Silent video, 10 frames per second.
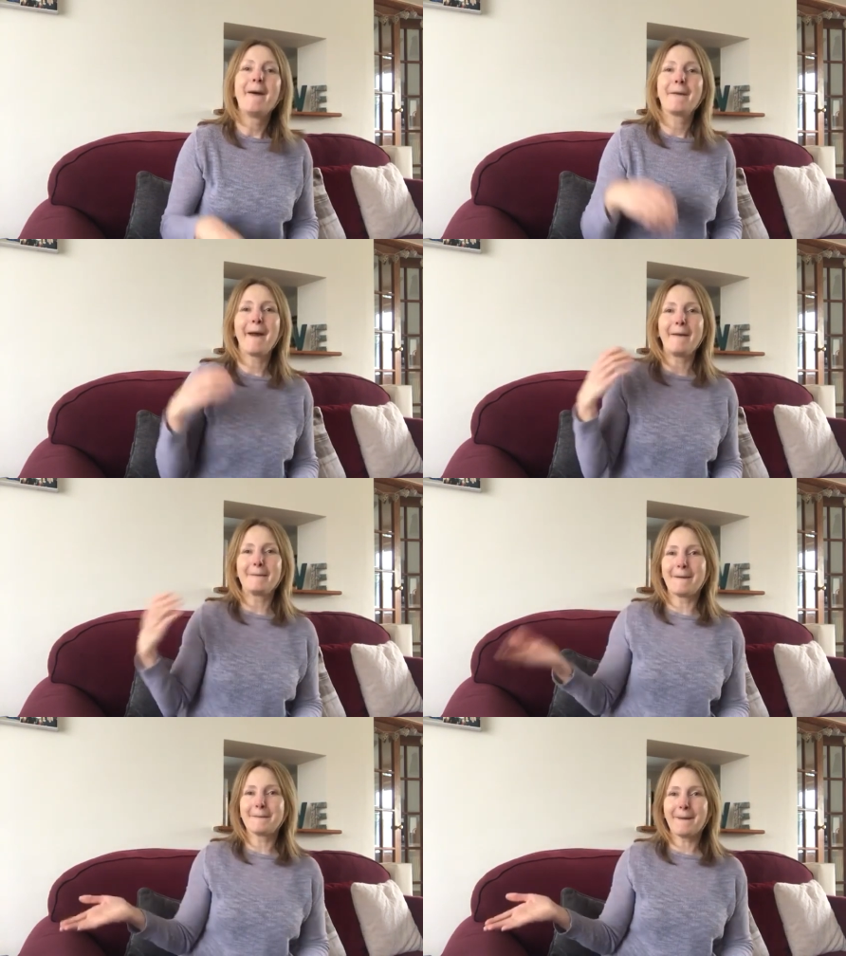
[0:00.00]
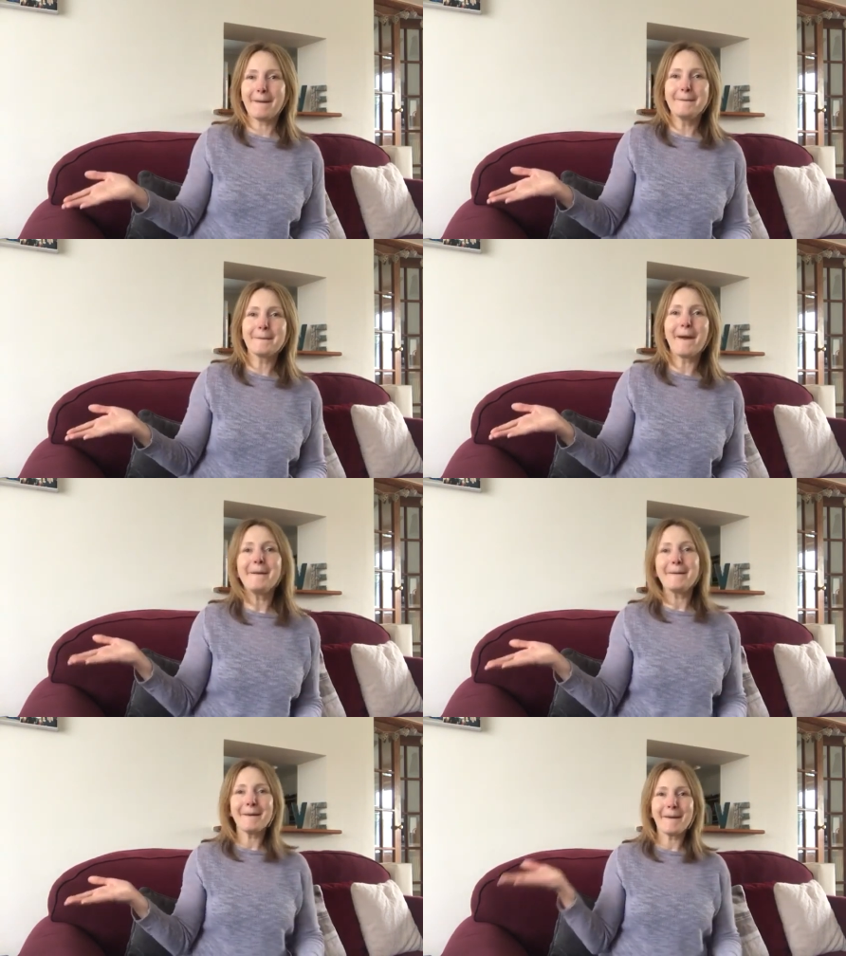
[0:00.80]
We have our friends
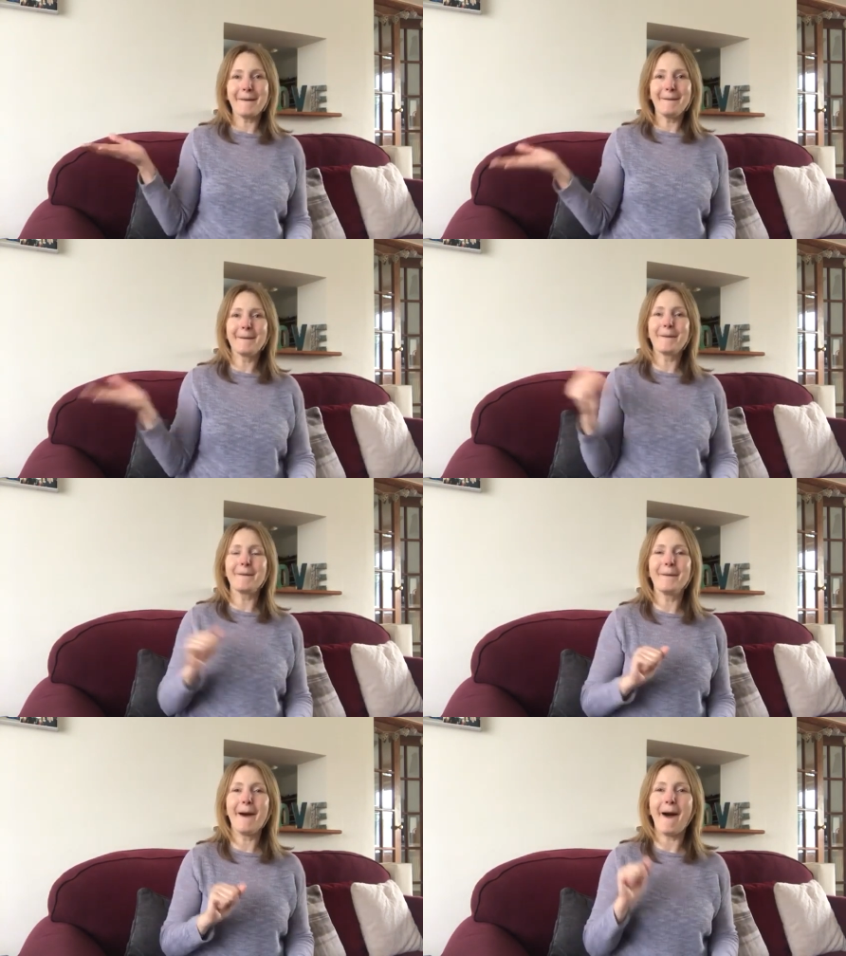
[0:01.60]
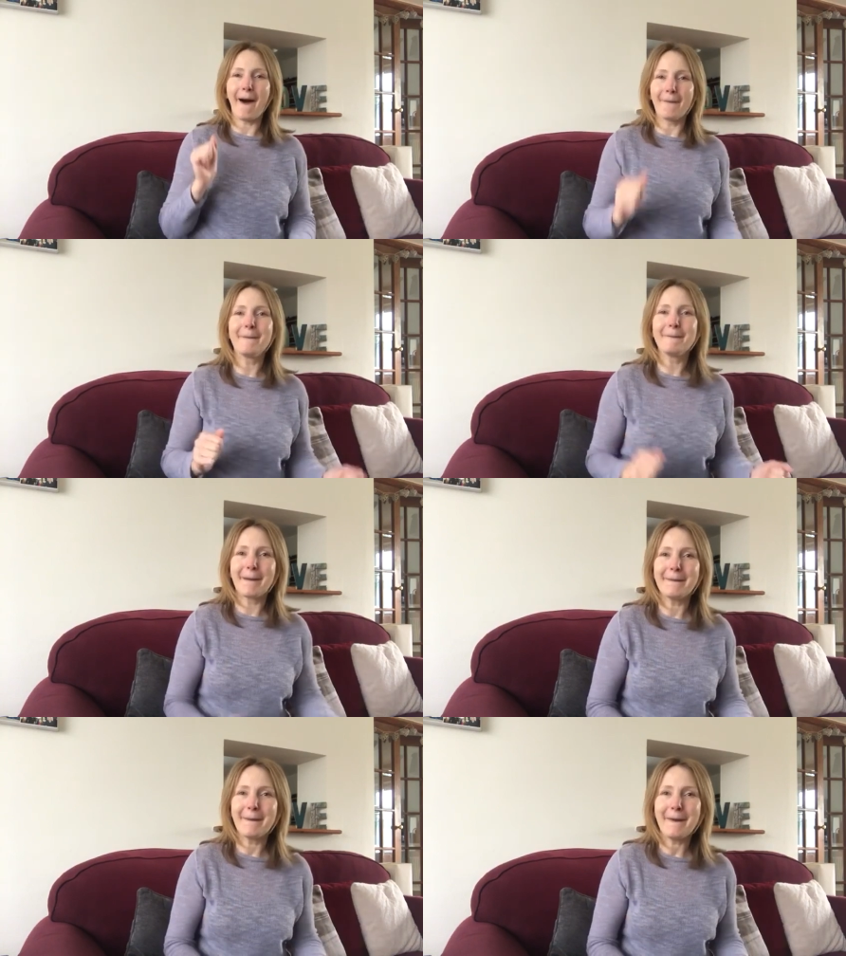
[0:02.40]
waiting in the corner. Are we
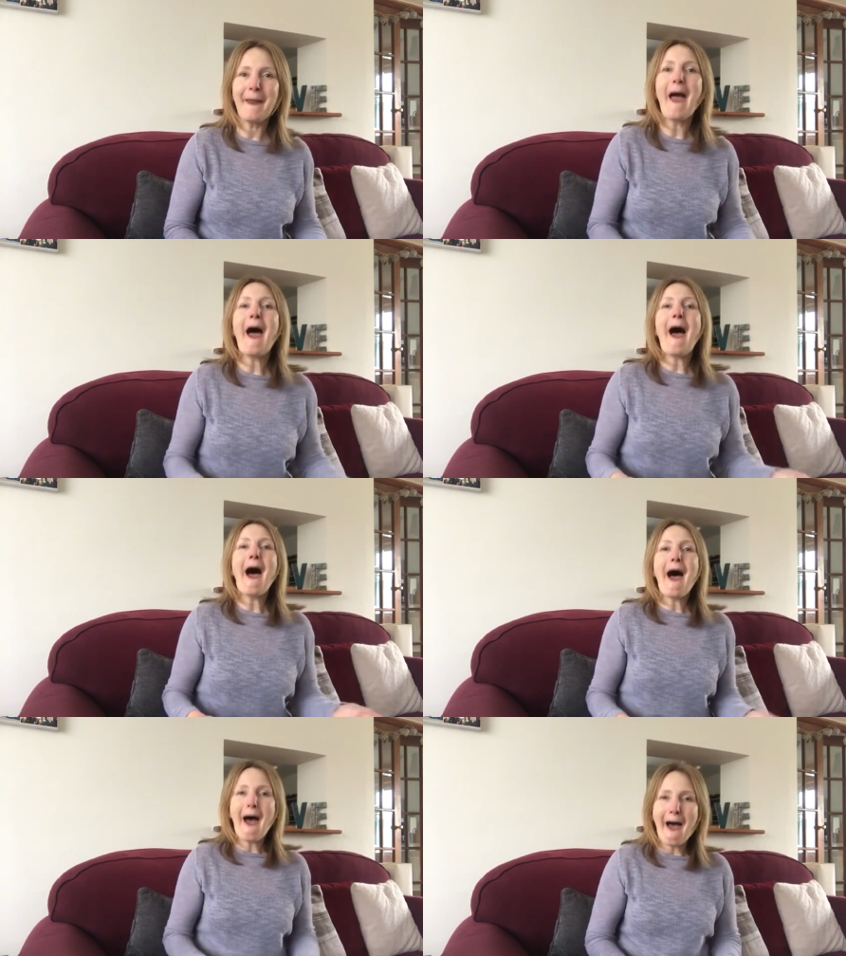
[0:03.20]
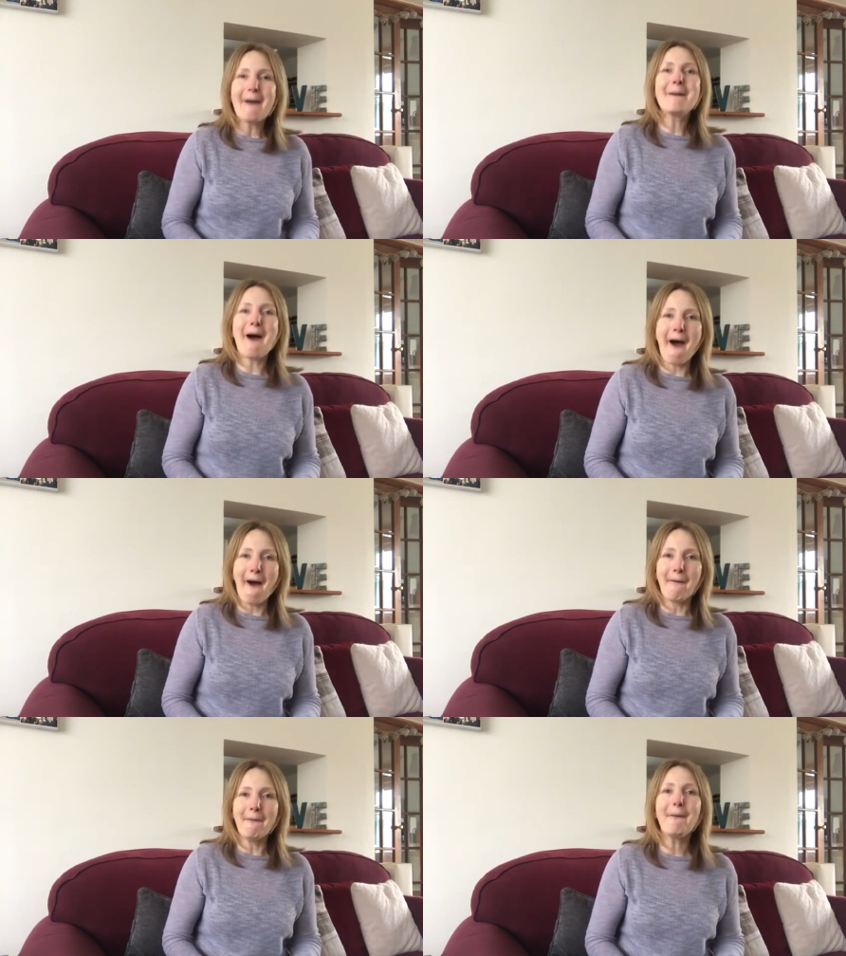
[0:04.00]
ready?
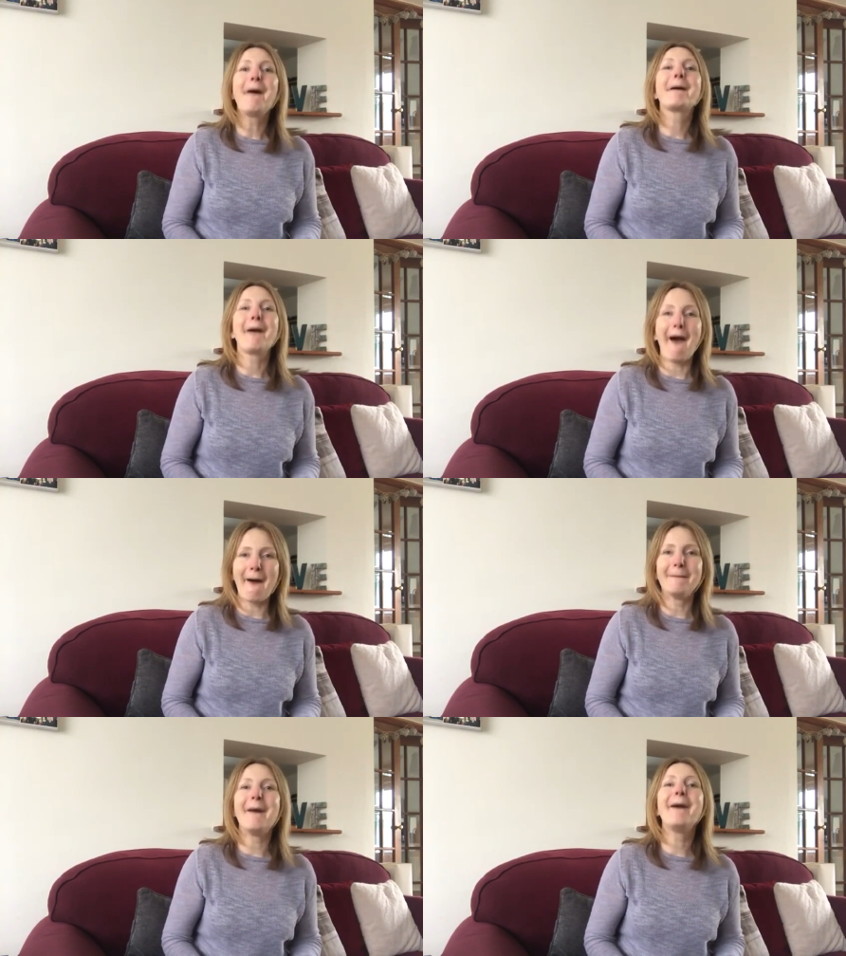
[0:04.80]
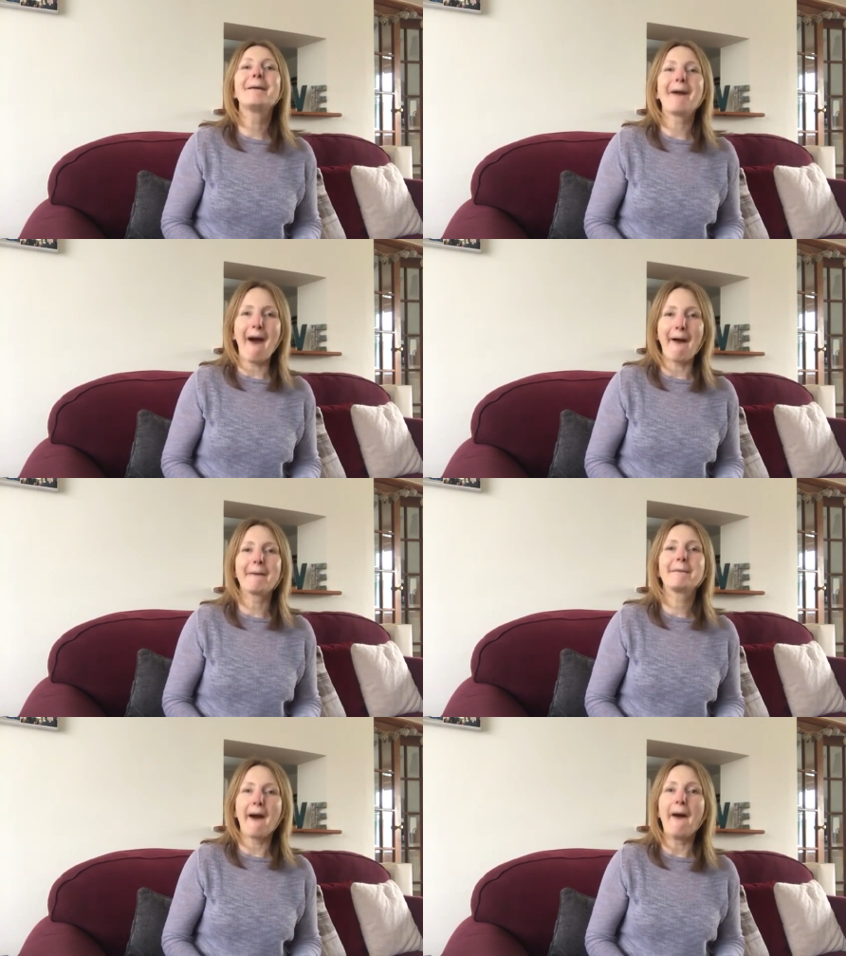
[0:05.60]
Hello, Kerry
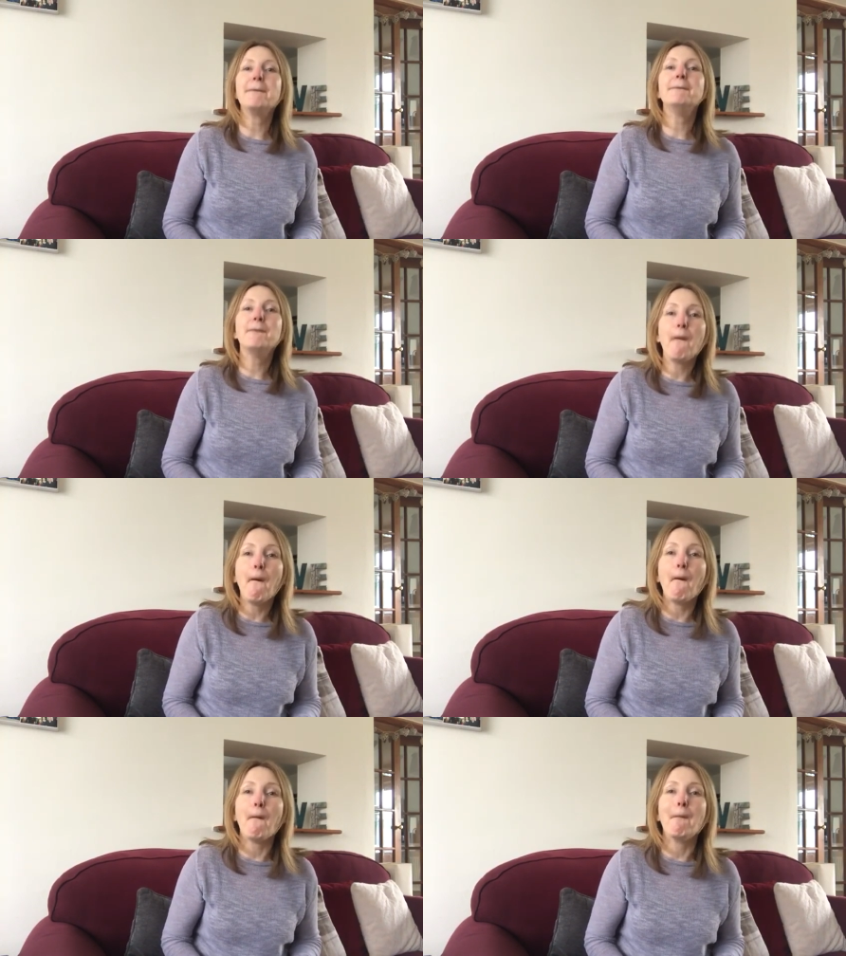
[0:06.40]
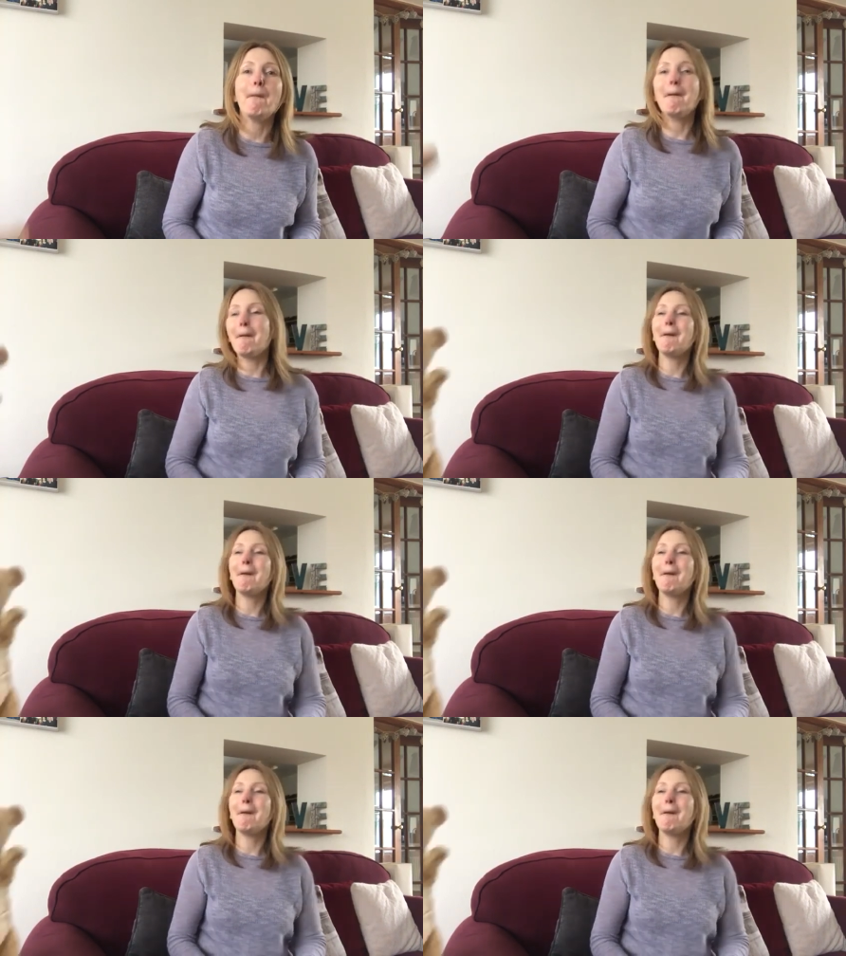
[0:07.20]
Kangaroo.